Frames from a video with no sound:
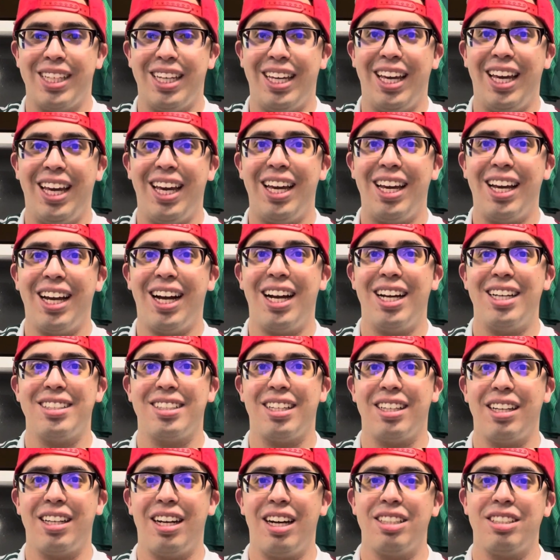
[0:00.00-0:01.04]
Hey guys,
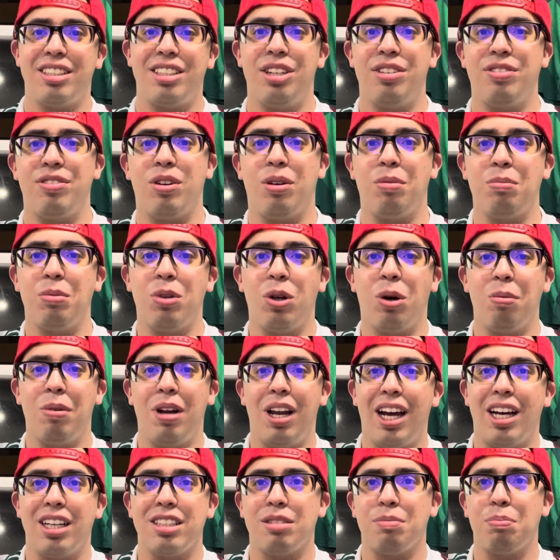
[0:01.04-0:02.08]
Andres here from
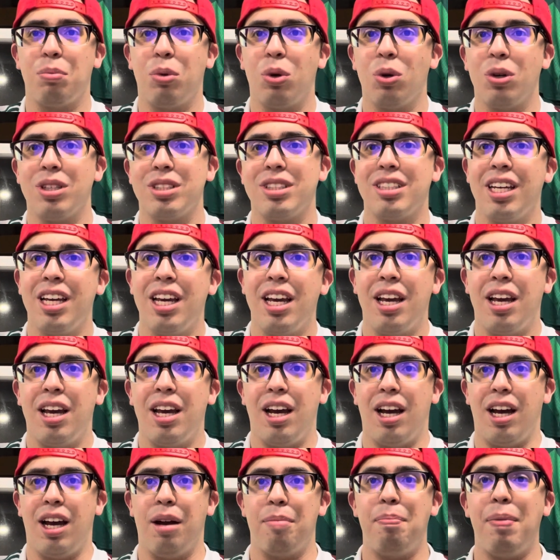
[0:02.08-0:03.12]
Doble Sports,
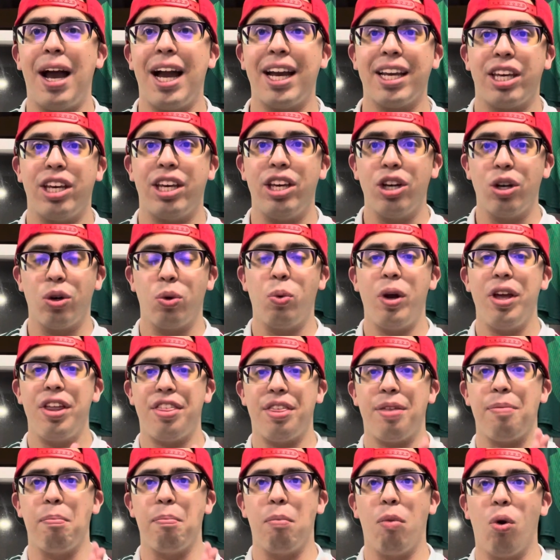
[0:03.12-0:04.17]
back here
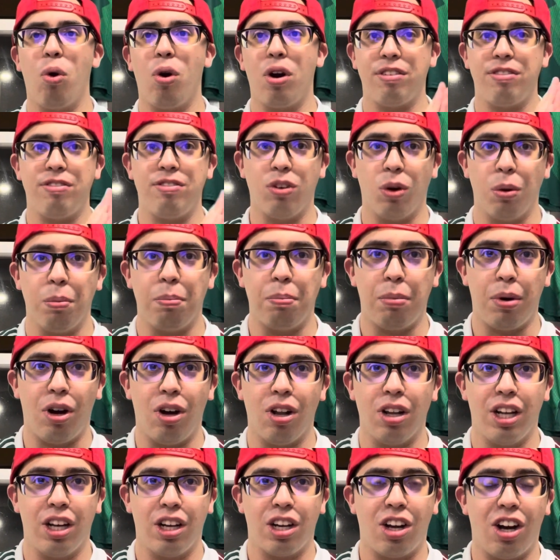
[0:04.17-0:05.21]
with more
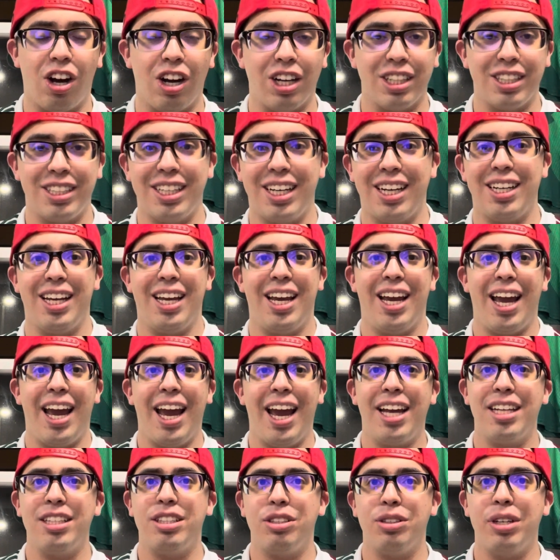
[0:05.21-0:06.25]
football content,
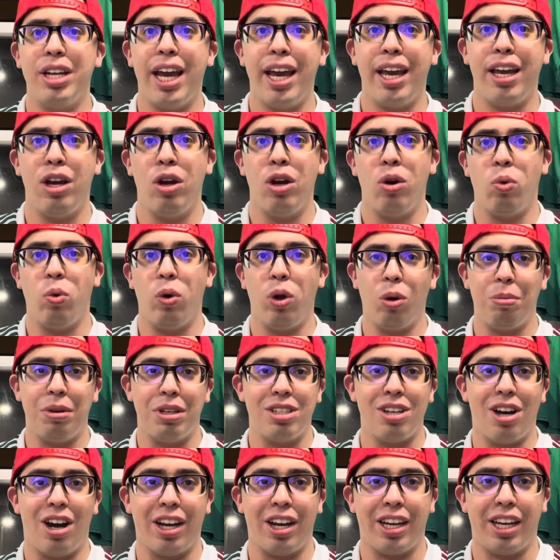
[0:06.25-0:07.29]
and today we will be
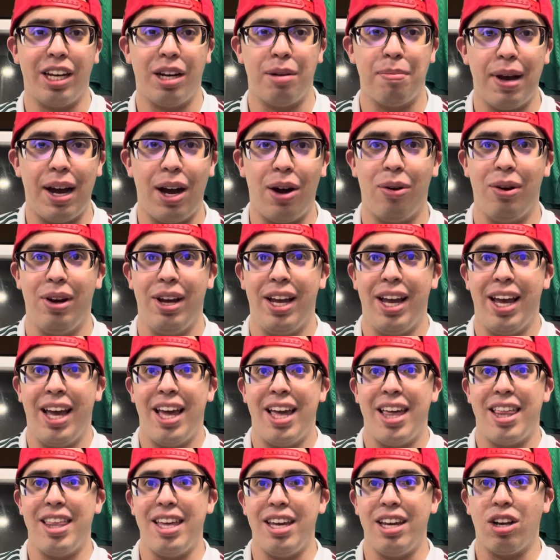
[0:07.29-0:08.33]
talking about
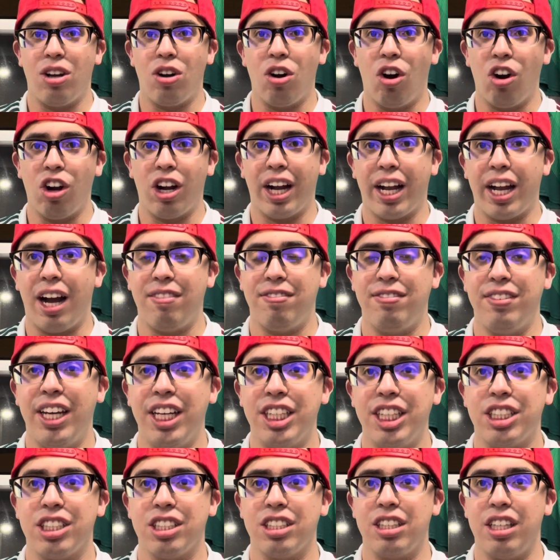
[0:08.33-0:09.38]
the Concacaf
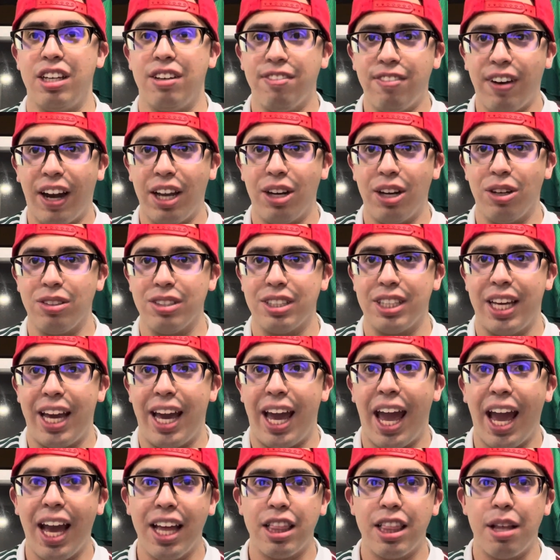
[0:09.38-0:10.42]
Nations League finals
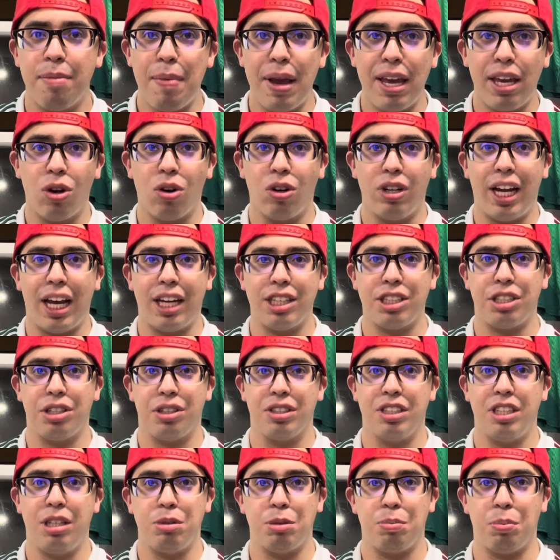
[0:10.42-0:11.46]
and the Mexico national
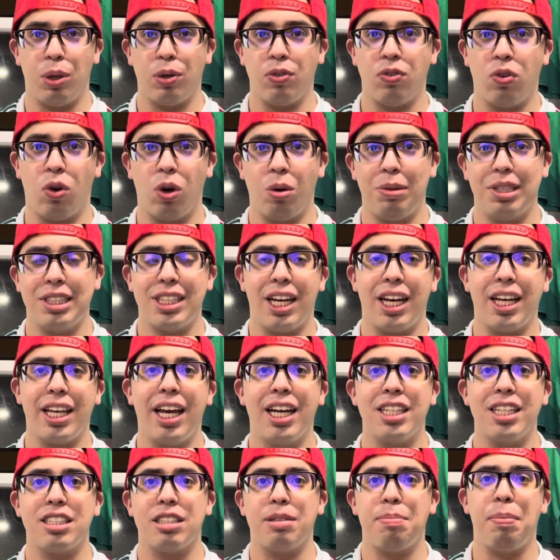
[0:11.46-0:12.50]
team's performance
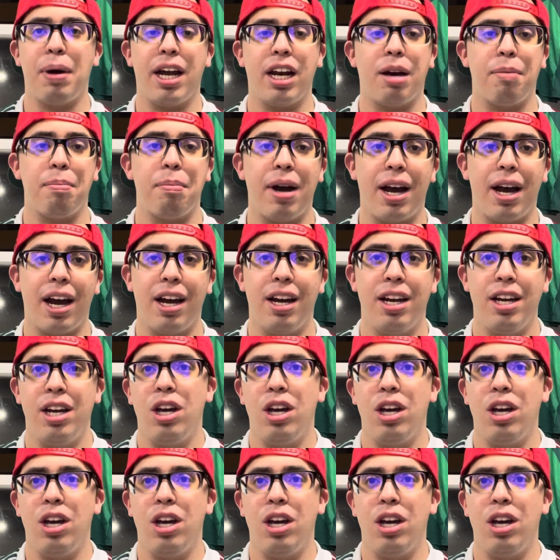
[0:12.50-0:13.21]
against Panama,